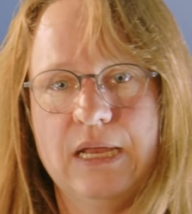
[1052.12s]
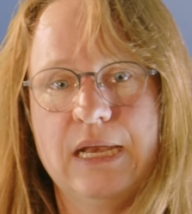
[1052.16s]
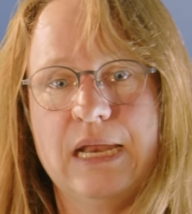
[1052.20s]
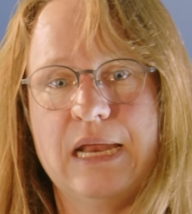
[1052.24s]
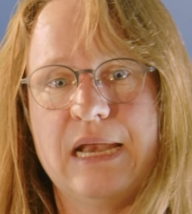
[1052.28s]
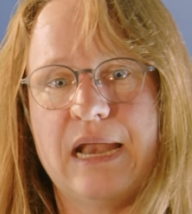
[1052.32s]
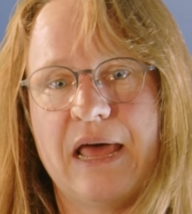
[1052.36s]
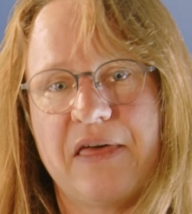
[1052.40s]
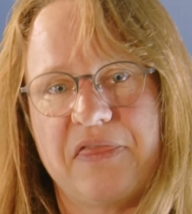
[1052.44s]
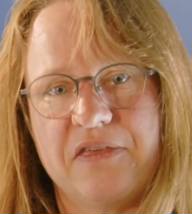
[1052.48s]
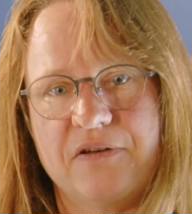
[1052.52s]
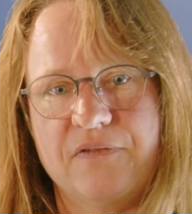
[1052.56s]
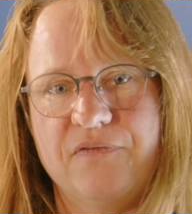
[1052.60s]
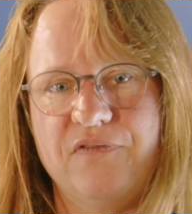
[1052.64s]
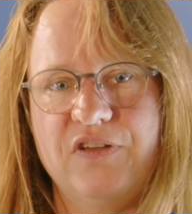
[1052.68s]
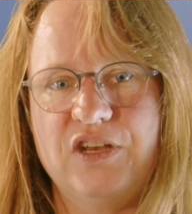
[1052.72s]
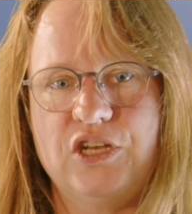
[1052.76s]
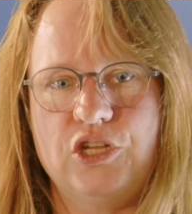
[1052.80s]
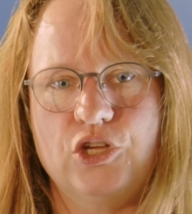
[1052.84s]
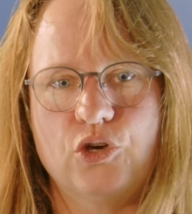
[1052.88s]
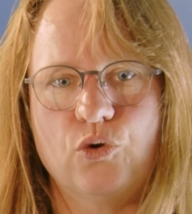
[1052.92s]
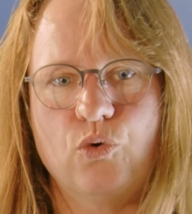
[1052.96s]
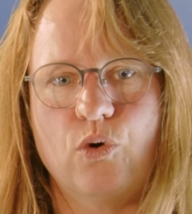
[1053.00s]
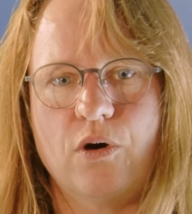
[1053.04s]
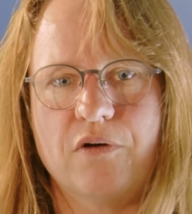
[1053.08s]
another
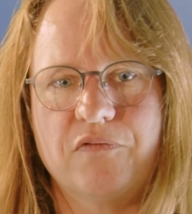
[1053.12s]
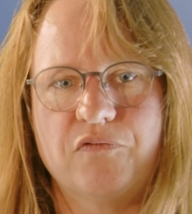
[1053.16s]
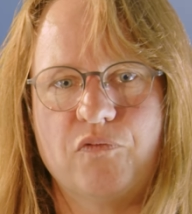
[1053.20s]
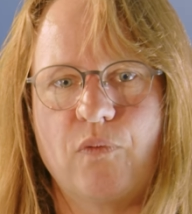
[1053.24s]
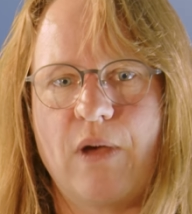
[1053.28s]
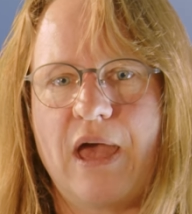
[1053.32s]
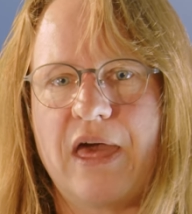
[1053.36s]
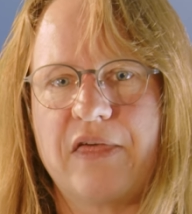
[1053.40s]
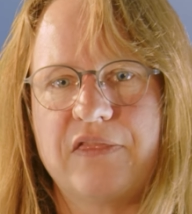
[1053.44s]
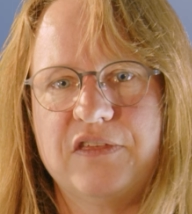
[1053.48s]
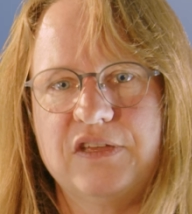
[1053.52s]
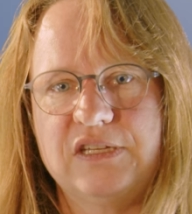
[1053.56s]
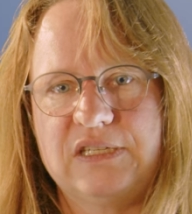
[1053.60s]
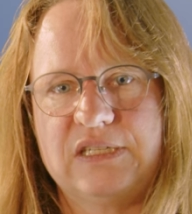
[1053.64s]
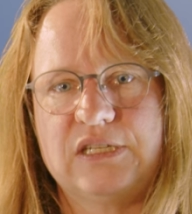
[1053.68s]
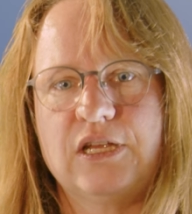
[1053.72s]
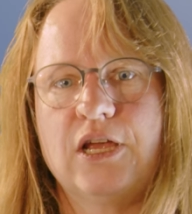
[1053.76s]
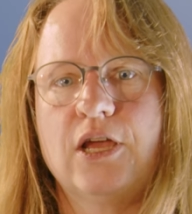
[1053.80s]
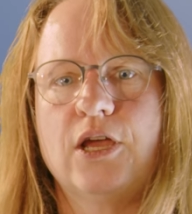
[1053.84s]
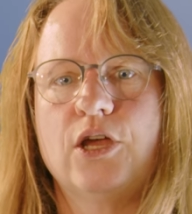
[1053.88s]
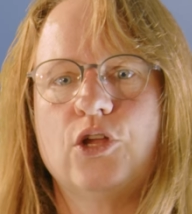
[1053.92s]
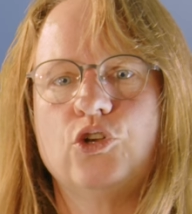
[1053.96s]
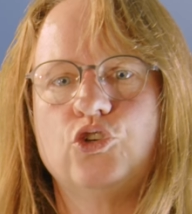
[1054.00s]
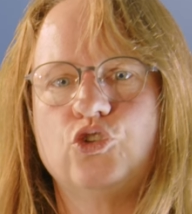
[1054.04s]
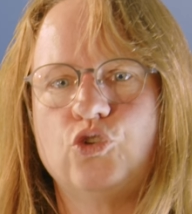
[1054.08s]
video of where this
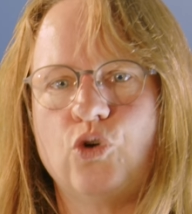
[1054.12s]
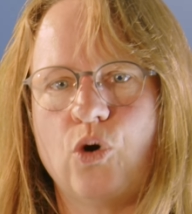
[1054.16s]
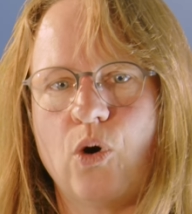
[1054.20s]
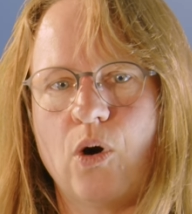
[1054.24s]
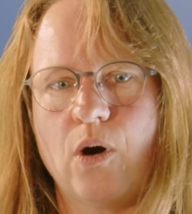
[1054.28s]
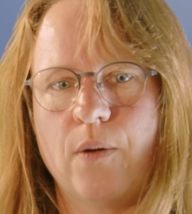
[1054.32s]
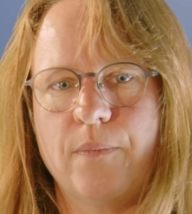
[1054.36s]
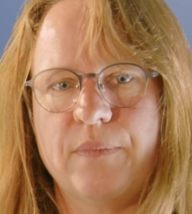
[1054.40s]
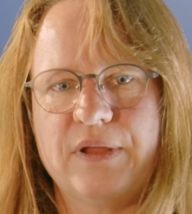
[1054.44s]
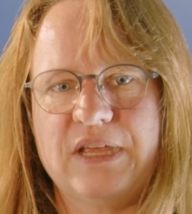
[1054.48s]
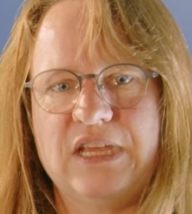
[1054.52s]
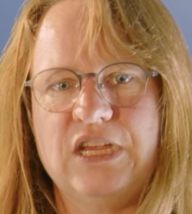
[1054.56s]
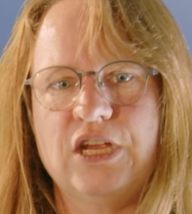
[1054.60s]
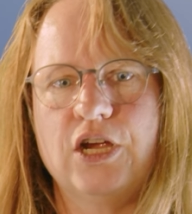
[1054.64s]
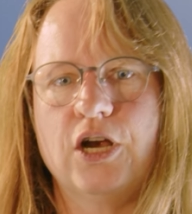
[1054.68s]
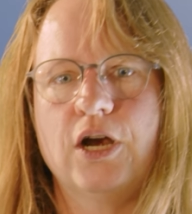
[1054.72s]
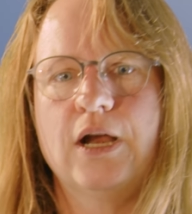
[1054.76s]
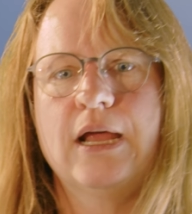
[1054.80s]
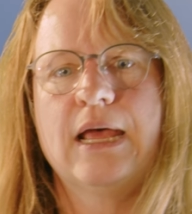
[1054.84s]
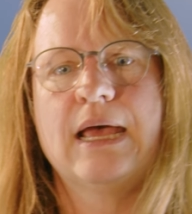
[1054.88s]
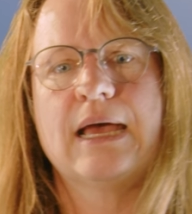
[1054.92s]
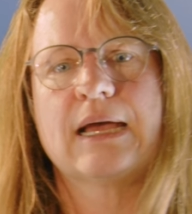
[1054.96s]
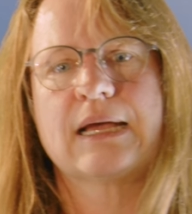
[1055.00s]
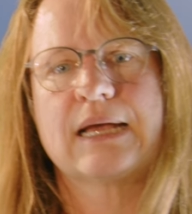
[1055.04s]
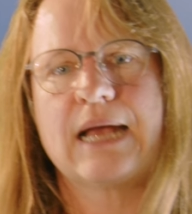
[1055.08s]
term here
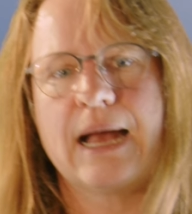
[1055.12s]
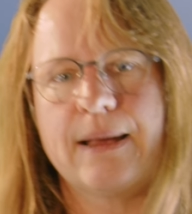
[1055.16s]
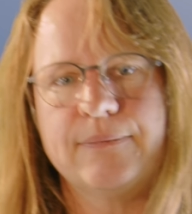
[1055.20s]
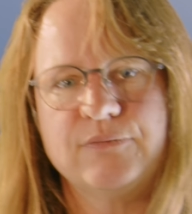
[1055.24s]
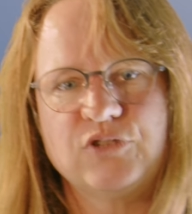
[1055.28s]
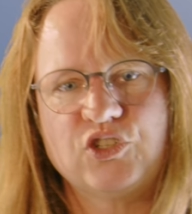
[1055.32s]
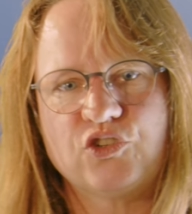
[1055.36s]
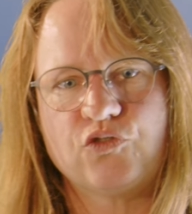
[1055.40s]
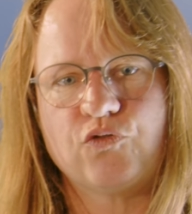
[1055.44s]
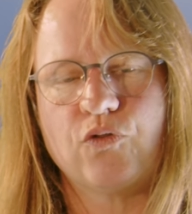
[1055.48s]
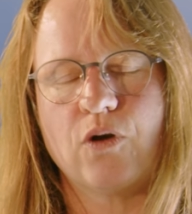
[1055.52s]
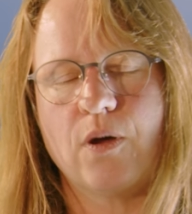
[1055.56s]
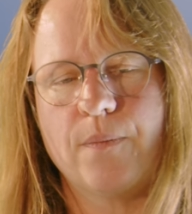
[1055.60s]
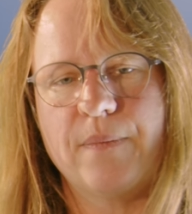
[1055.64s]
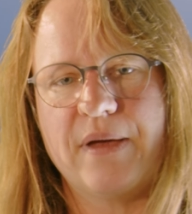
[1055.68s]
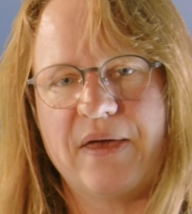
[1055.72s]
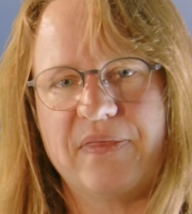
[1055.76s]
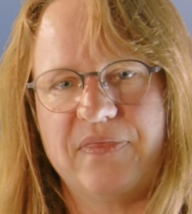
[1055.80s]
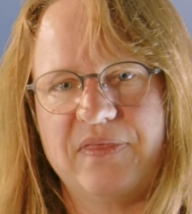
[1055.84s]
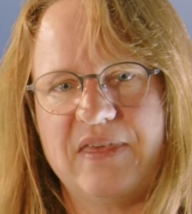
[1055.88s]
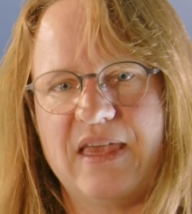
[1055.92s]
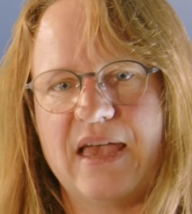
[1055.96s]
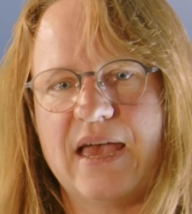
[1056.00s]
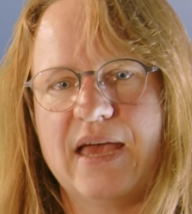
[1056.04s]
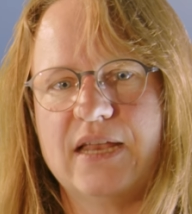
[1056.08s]
comes from
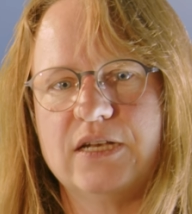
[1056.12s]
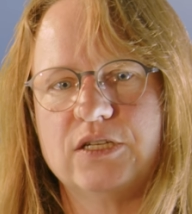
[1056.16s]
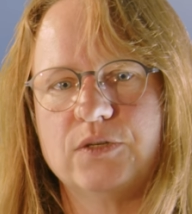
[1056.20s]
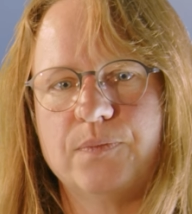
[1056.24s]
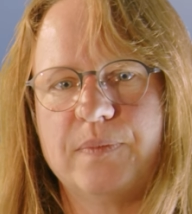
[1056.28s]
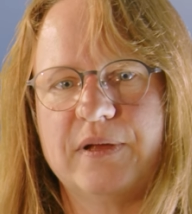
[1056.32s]
at the end.